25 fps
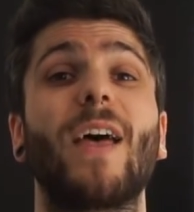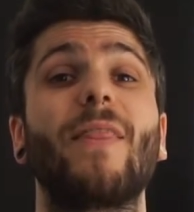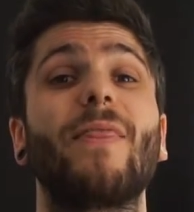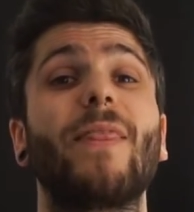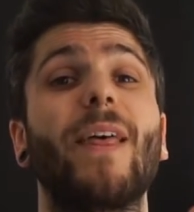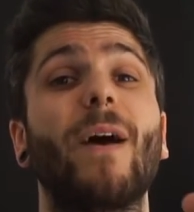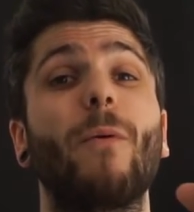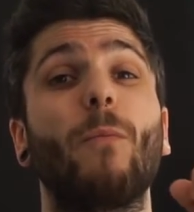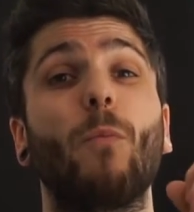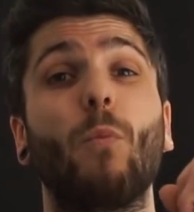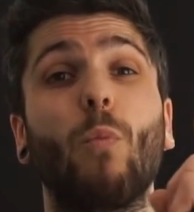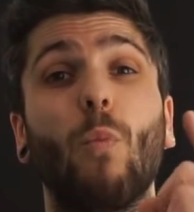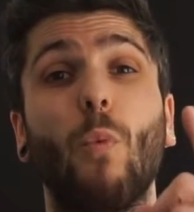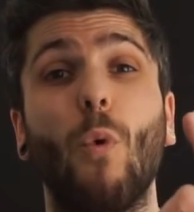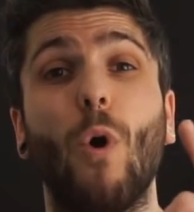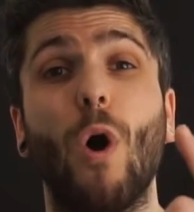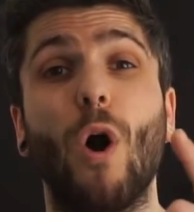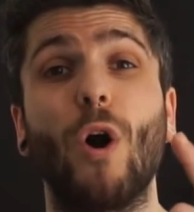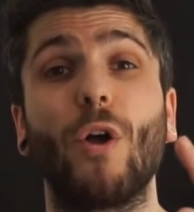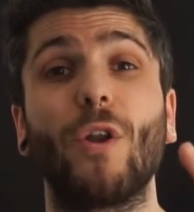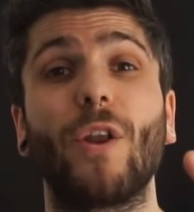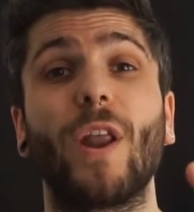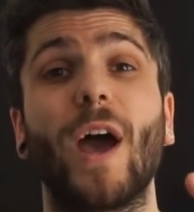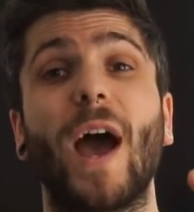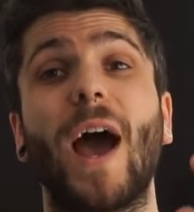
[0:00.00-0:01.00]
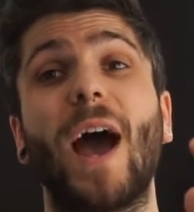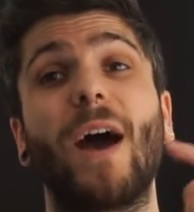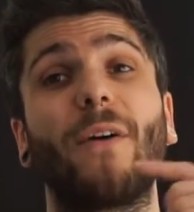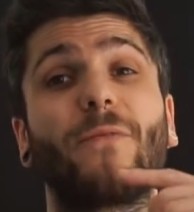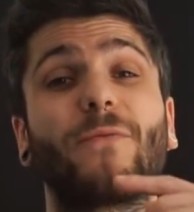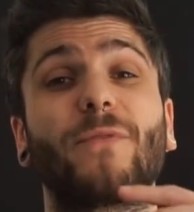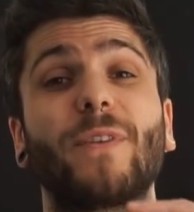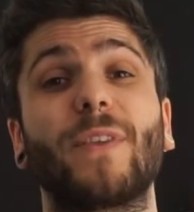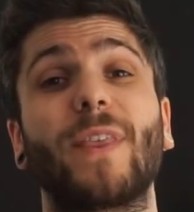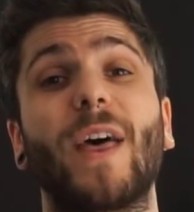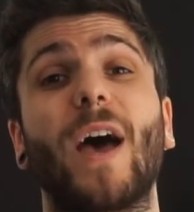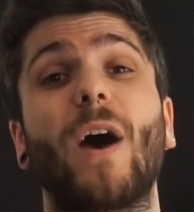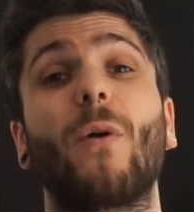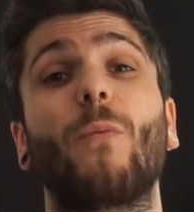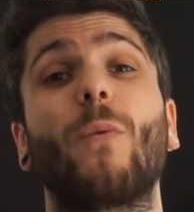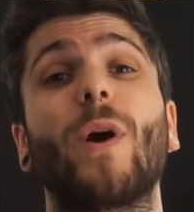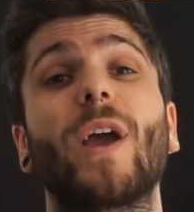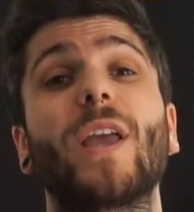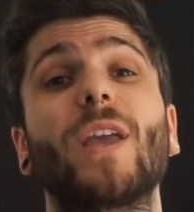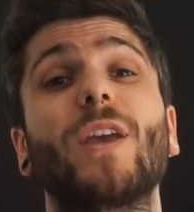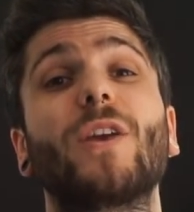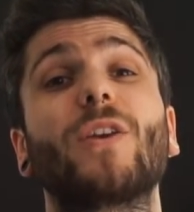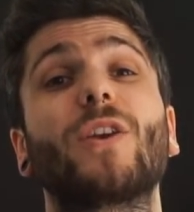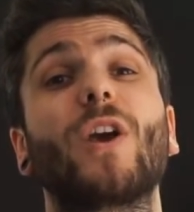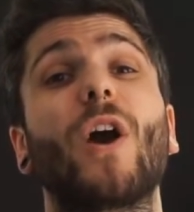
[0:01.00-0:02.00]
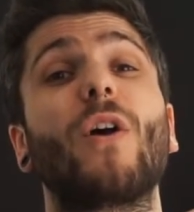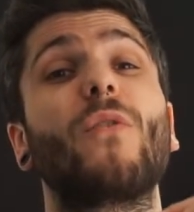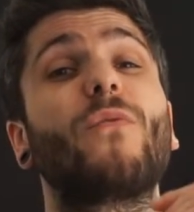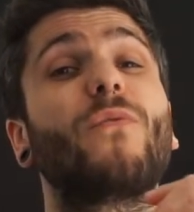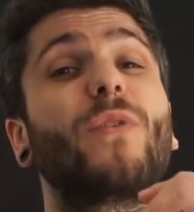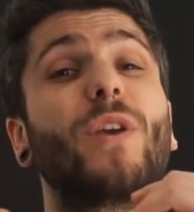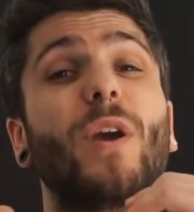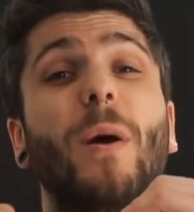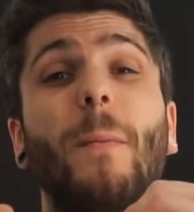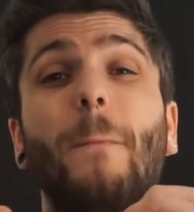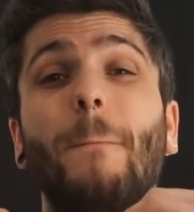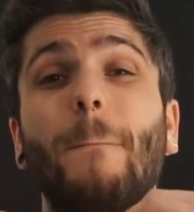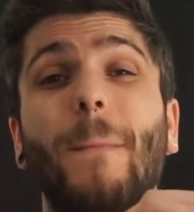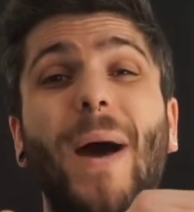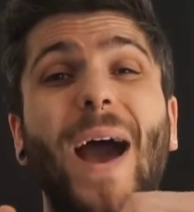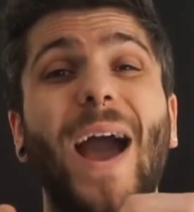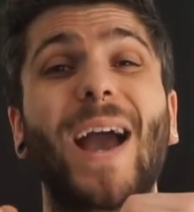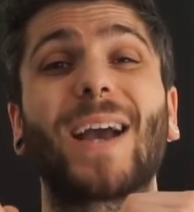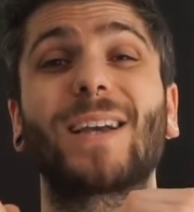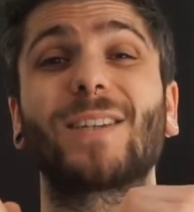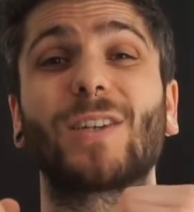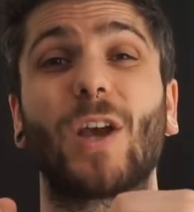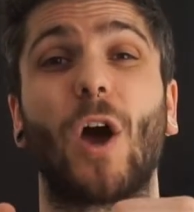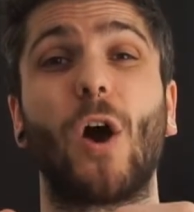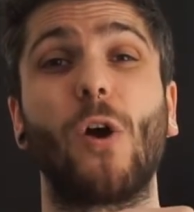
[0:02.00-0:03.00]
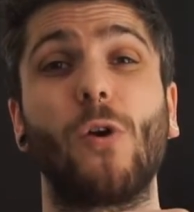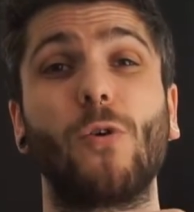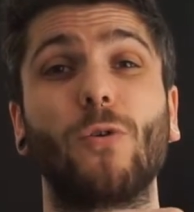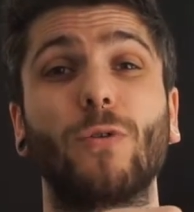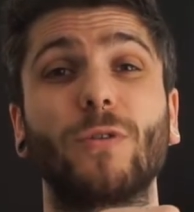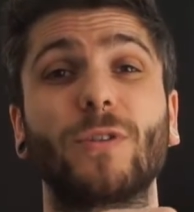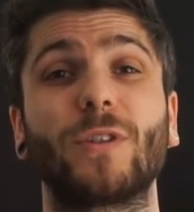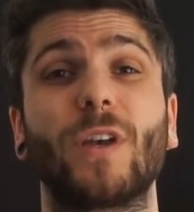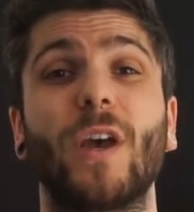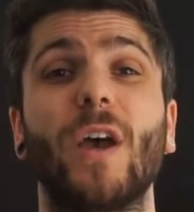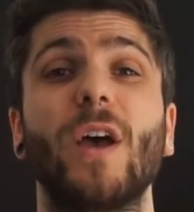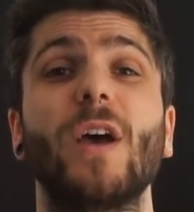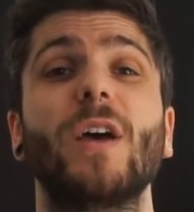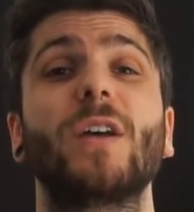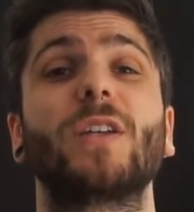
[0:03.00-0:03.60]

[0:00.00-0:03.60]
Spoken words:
and then one after that where you go for your max hold.